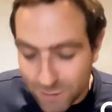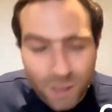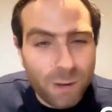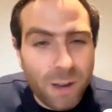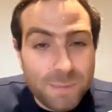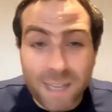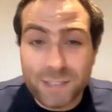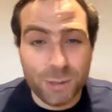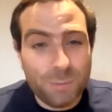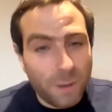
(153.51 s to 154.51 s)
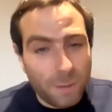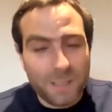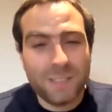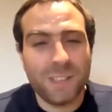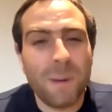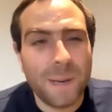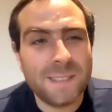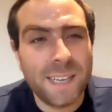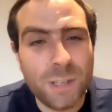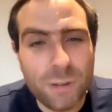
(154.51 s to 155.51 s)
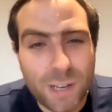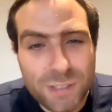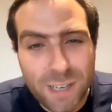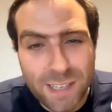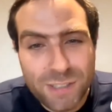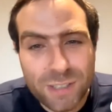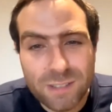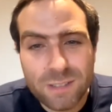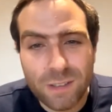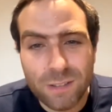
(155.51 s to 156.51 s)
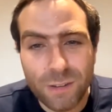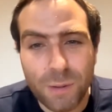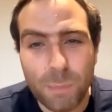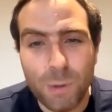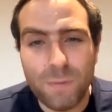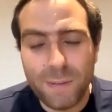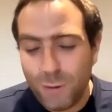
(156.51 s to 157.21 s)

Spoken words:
So Daniel, I'm going to start by saying congratulations on the movie.